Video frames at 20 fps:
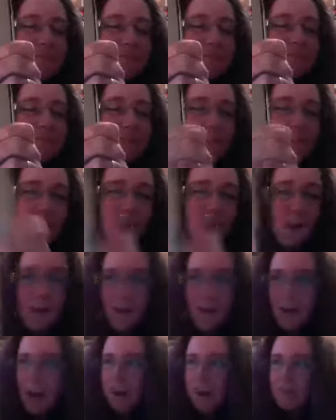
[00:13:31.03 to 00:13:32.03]

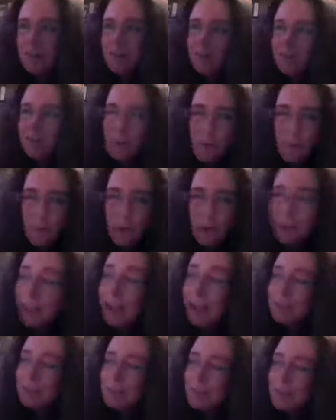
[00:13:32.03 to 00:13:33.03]
So I don't even remember where I
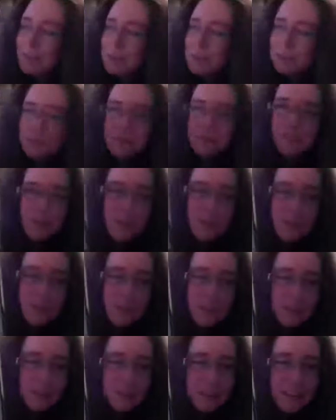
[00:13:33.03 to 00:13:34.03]
got this, but somebody
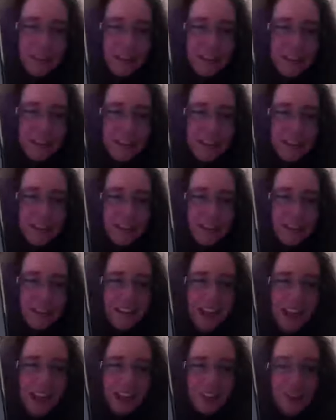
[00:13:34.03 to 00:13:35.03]
completed it in
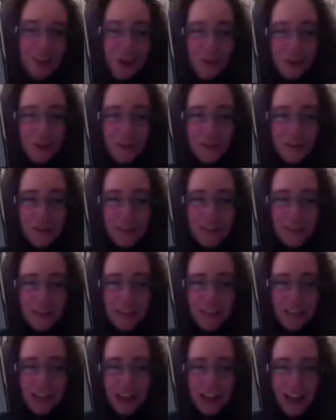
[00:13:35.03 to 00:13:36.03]
October of
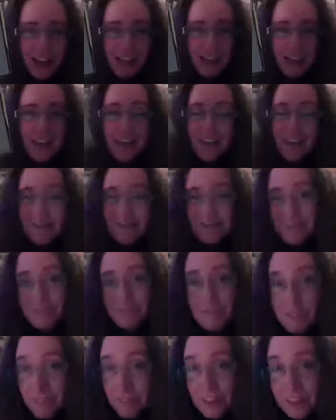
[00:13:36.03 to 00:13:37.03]
'79. And
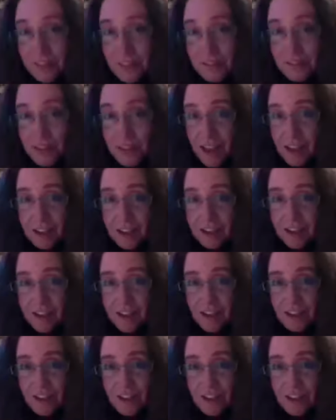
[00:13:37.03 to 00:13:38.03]
can I
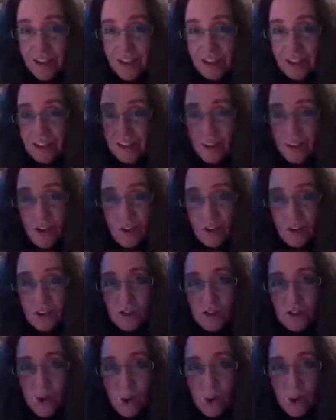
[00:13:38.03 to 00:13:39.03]
just say it? Their note is
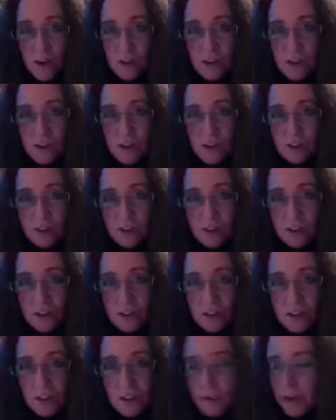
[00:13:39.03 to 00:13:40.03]
no way near as good
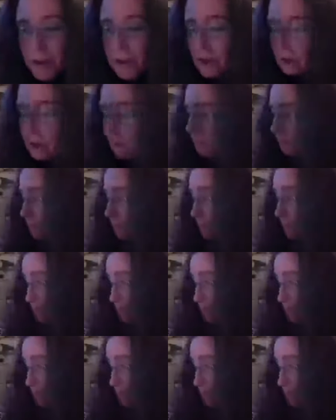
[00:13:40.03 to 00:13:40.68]
as my note. But